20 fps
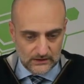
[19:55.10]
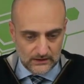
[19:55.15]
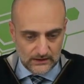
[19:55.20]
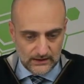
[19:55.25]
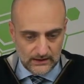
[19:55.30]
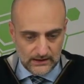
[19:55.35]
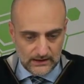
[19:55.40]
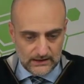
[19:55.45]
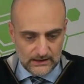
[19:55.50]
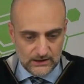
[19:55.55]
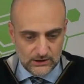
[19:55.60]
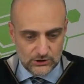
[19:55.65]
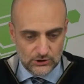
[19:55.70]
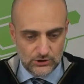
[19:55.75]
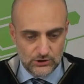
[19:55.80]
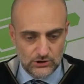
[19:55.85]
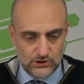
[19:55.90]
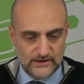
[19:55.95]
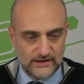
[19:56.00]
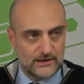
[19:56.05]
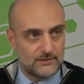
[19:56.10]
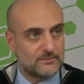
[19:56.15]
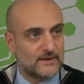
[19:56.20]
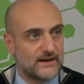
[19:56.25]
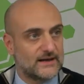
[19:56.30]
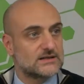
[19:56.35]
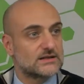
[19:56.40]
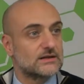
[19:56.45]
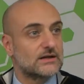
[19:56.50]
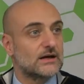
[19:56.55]
Any good, any
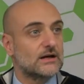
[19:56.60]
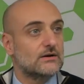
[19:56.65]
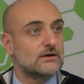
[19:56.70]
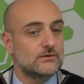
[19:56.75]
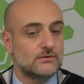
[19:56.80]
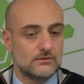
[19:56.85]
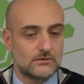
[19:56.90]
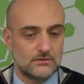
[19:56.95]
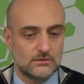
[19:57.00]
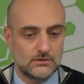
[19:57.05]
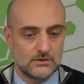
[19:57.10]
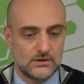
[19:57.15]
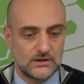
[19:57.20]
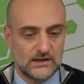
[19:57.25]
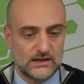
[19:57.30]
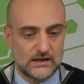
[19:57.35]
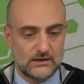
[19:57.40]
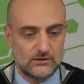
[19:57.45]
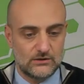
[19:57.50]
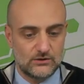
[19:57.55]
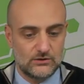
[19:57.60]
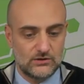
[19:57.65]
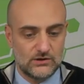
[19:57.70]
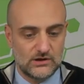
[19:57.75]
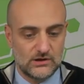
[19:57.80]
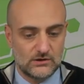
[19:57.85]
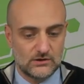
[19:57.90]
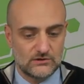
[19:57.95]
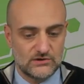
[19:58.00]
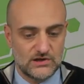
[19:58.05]
better now? Can't
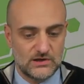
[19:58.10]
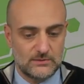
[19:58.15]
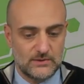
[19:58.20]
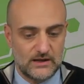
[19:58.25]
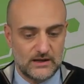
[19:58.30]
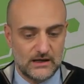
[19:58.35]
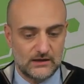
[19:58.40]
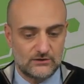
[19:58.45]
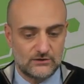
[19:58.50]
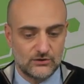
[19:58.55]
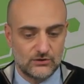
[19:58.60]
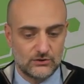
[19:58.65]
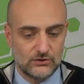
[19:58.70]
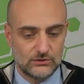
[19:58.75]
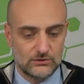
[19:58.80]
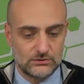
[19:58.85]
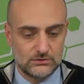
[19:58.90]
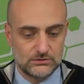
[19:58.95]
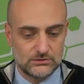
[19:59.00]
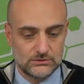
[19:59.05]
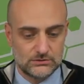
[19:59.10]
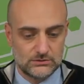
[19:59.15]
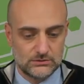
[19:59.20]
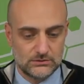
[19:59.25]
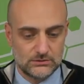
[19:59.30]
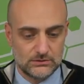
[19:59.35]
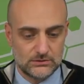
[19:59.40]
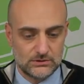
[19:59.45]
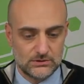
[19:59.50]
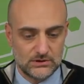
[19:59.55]
hear me at all?
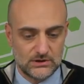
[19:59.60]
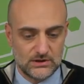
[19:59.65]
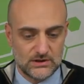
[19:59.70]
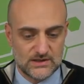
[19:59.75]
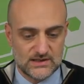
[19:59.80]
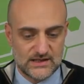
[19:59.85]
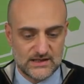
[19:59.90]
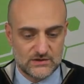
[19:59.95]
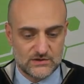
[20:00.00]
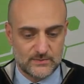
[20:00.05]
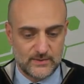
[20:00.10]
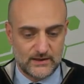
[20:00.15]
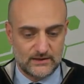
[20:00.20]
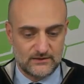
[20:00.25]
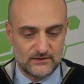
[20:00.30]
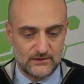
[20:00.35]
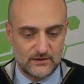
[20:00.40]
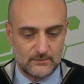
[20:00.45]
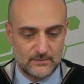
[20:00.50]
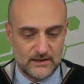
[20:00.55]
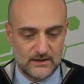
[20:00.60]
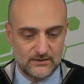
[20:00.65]
Sounds better, about the